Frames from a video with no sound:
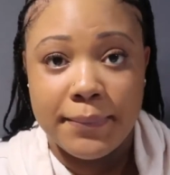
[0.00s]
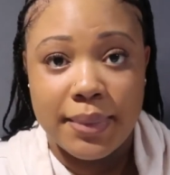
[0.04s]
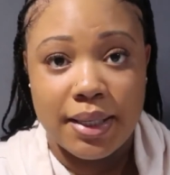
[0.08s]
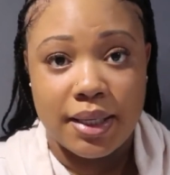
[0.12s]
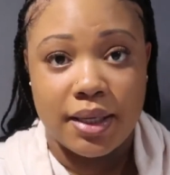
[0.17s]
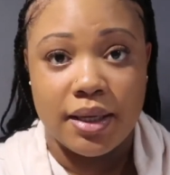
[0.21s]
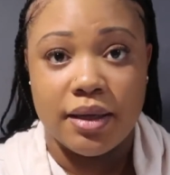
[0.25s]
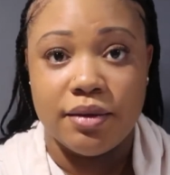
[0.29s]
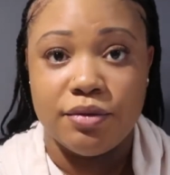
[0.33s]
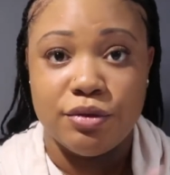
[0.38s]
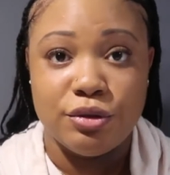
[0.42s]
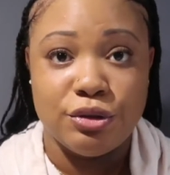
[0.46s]

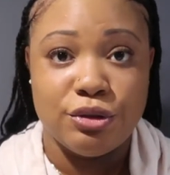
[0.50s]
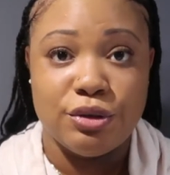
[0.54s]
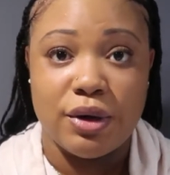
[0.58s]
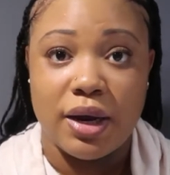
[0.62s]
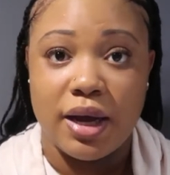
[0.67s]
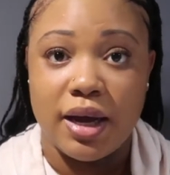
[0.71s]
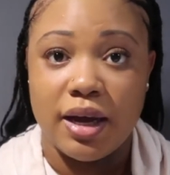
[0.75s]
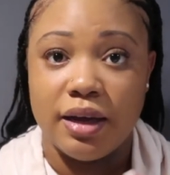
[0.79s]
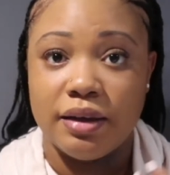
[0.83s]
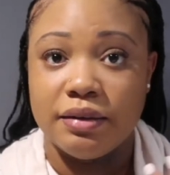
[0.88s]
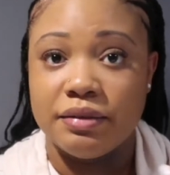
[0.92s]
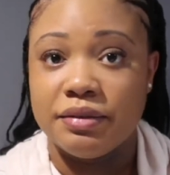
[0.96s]
If you
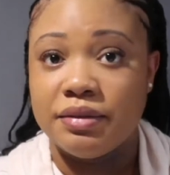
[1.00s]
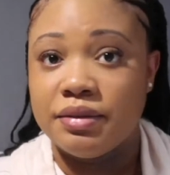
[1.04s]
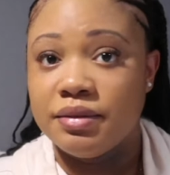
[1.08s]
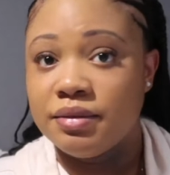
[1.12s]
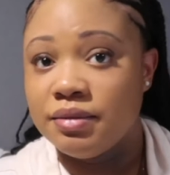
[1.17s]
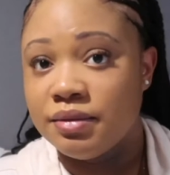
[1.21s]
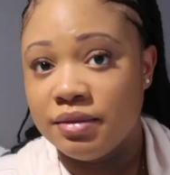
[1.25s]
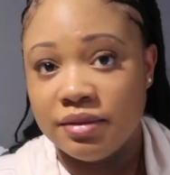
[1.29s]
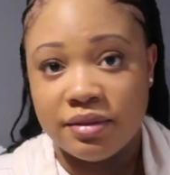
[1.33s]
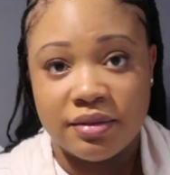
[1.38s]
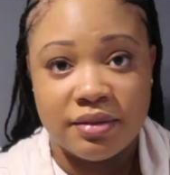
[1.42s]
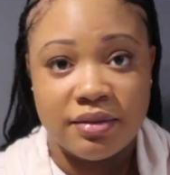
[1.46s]
drive
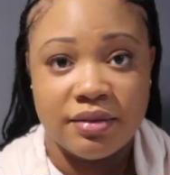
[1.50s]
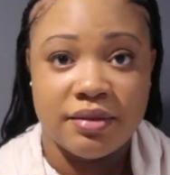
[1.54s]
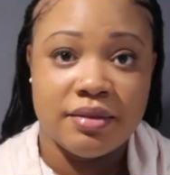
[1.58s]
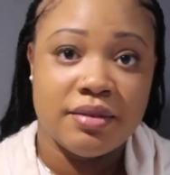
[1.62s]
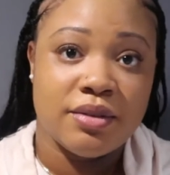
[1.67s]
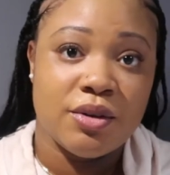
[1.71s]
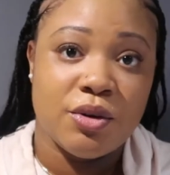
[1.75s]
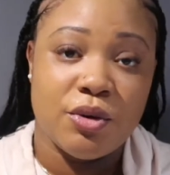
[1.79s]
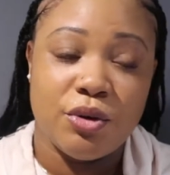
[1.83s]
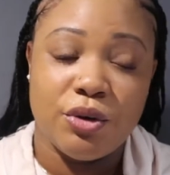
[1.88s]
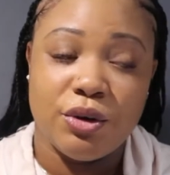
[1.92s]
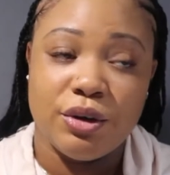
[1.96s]

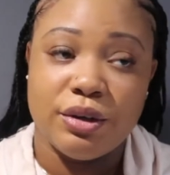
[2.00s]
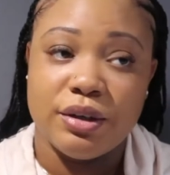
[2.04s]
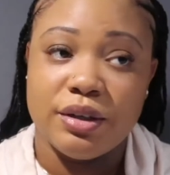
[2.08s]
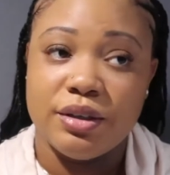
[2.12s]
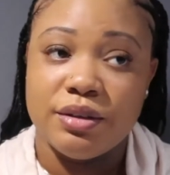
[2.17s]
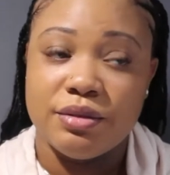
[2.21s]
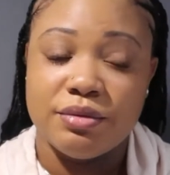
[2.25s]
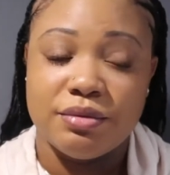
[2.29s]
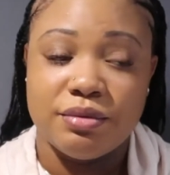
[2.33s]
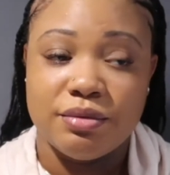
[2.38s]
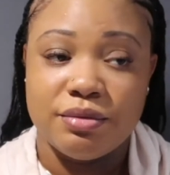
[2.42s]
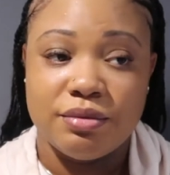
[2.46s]
or
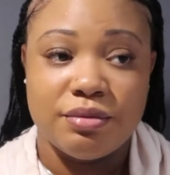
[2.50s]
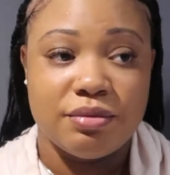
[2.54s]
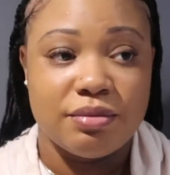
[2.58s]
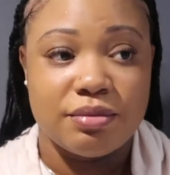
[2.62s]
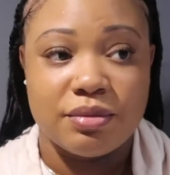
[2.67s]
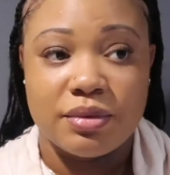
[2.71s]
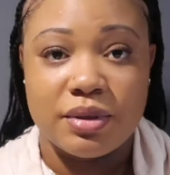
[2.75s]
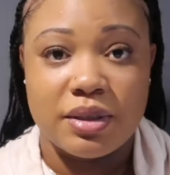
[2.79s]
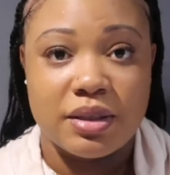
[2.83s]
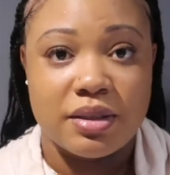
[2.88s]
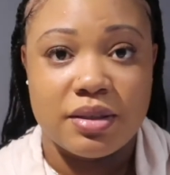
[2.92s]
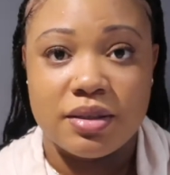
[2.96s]

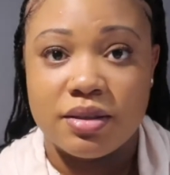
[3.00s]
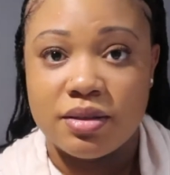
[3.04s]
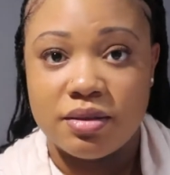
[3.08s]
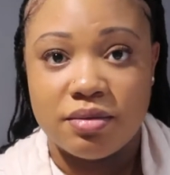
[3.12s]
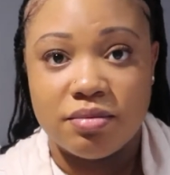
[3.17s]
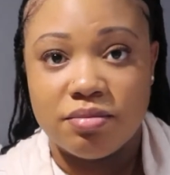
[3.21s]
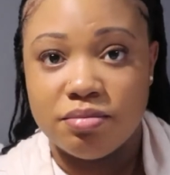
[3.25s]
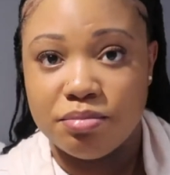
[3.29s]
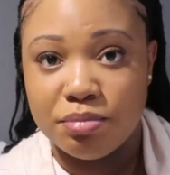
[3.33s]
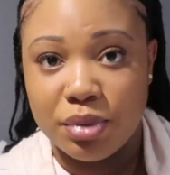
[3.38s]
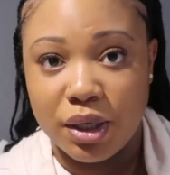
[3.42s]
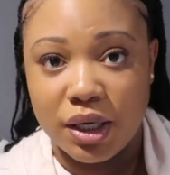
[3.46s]

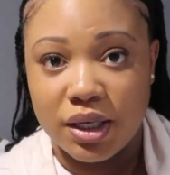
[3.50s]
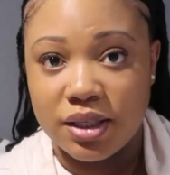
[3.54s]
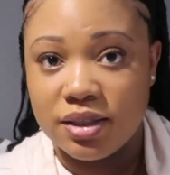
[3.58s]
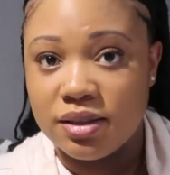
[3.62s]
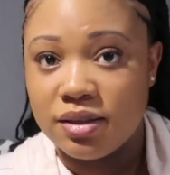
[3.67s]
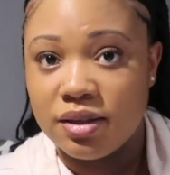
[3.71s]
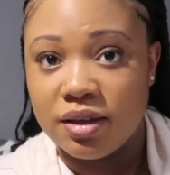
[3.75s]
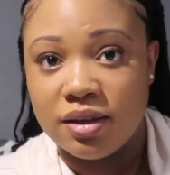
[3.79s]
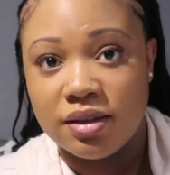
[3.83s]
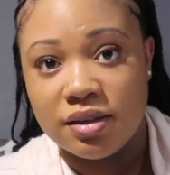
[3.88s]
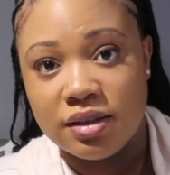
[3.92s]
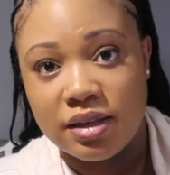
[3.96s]

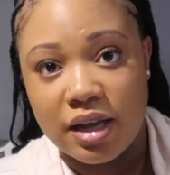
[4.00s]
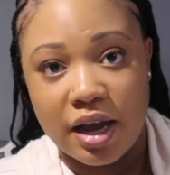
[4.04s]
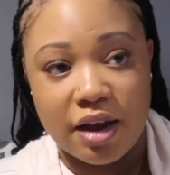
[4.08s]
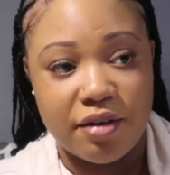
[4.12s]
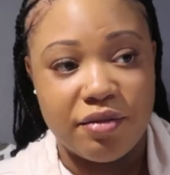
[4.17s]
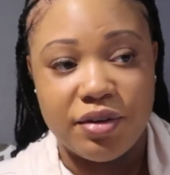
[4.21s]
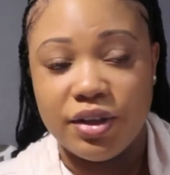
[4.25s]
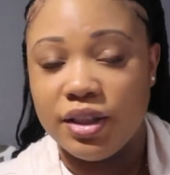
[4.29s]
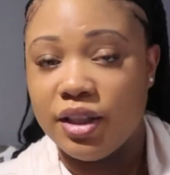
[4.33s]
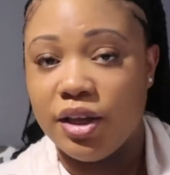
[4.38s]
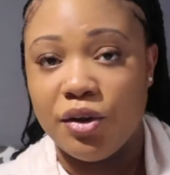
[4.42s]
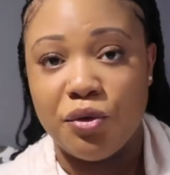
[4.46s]
bus,
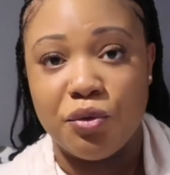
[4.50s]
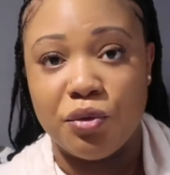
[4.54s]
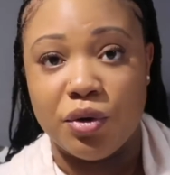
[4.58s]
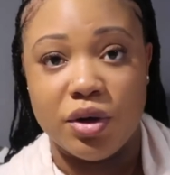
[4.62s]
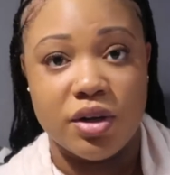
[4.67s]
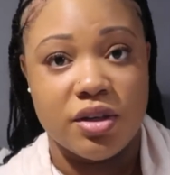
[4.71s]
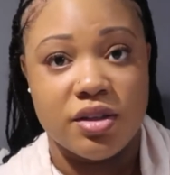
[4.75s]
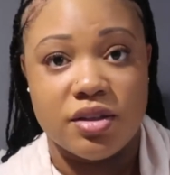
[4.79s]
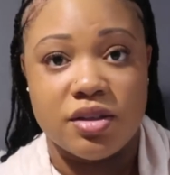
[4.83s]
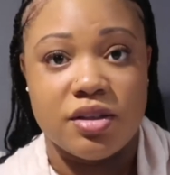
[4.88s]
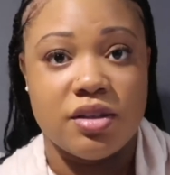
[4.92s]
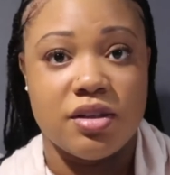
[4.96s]
everything
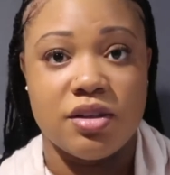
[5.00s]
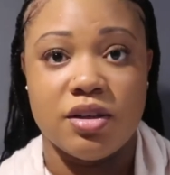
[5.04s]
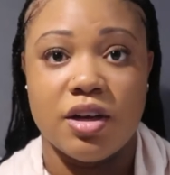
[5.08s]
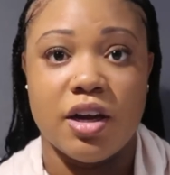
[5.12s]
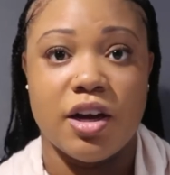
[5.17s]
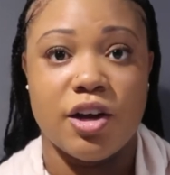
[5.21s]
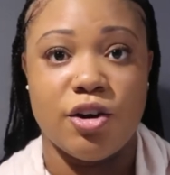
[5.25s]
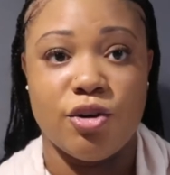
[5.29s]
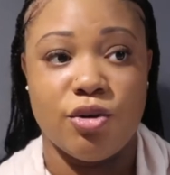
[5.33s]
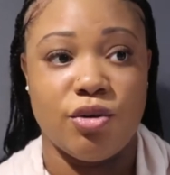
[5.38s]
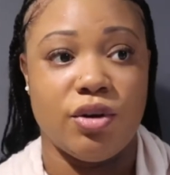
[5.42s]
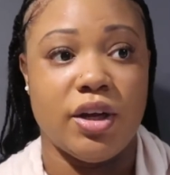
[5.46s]
runs to
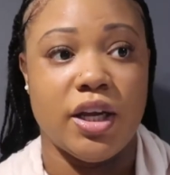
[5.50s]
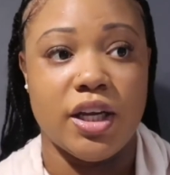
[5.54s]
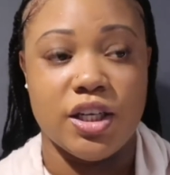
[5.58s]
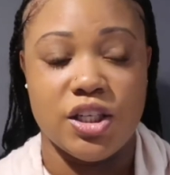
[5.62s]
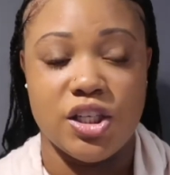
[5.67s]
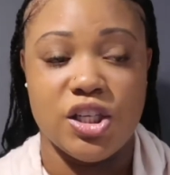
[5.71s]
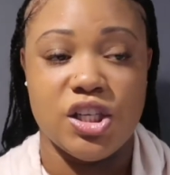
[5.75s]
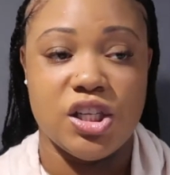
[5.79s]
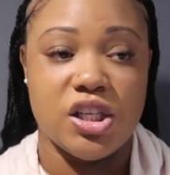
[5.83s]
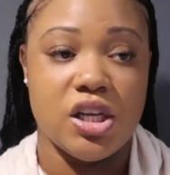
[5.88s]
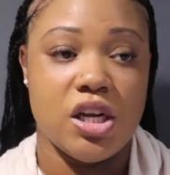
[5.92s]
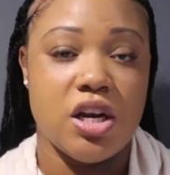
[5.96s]
her
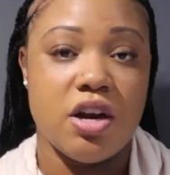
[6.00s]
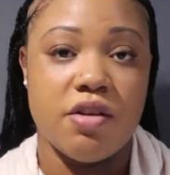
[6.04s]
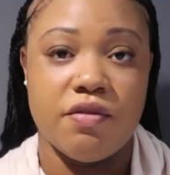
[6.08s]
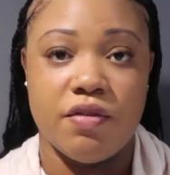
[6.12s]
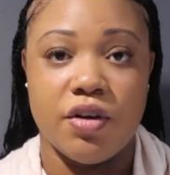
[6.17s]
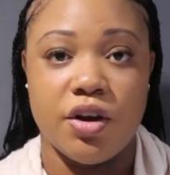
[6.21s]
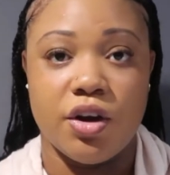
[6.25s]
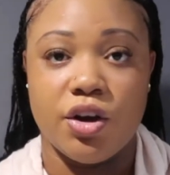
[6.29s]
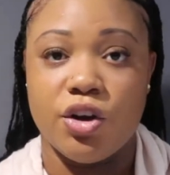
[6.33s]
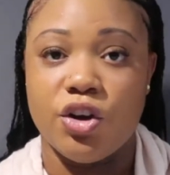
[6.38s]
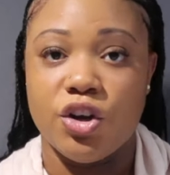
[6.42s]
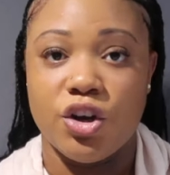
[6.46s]
location. She's in a
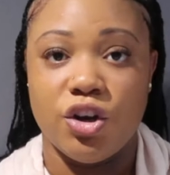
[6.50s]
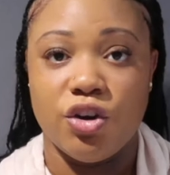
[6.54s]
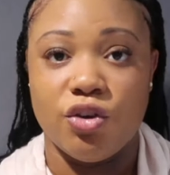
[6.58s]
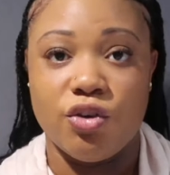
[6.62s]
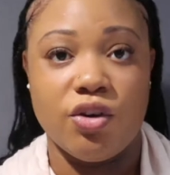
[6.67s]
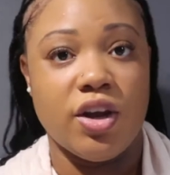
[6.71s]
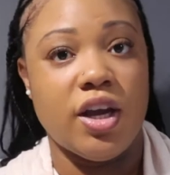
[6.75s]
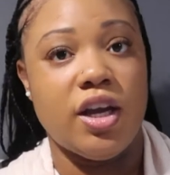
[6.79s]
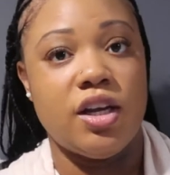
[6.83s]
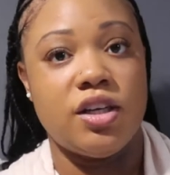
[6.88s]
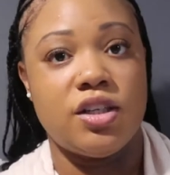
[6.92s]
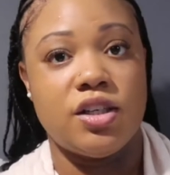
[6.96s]
very good
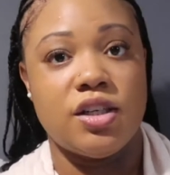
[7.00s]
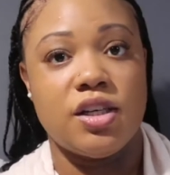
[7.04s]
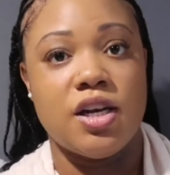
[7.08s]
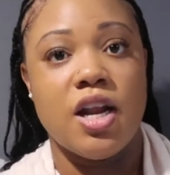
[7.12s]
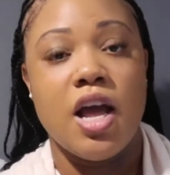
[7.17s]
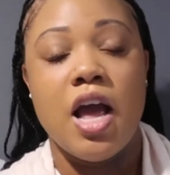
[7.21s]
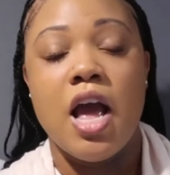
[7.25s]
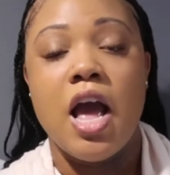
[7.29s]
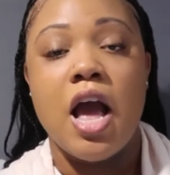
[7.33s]
location.